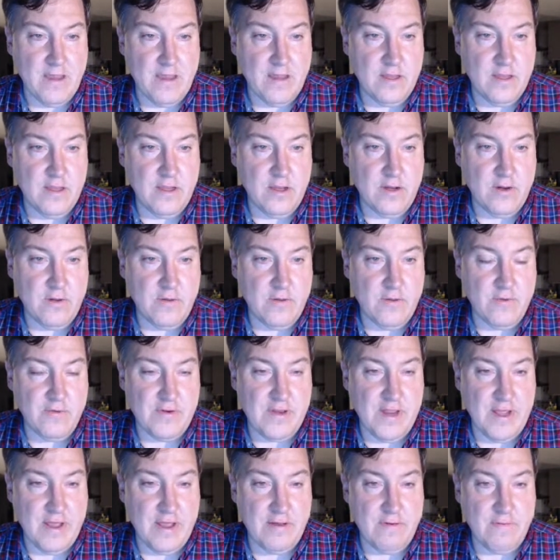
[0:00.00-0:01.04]
you know, their
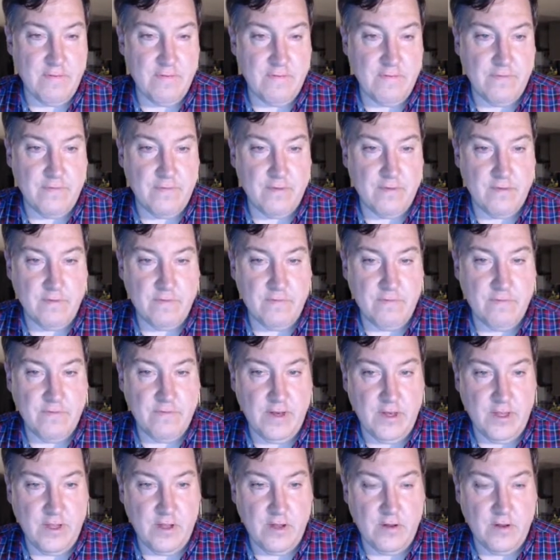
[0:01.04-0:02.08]
dev
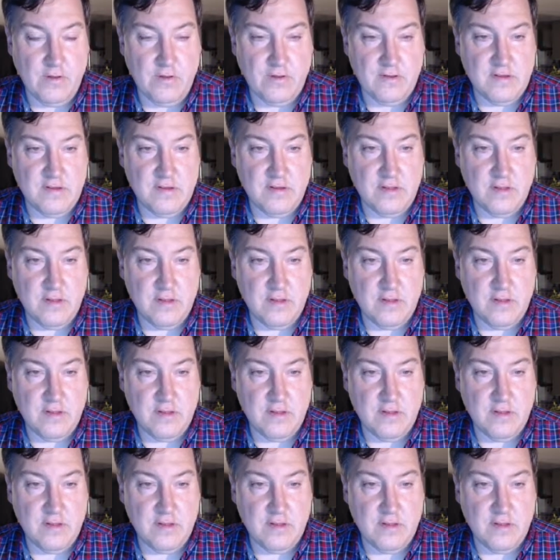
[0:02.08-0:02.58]
videos,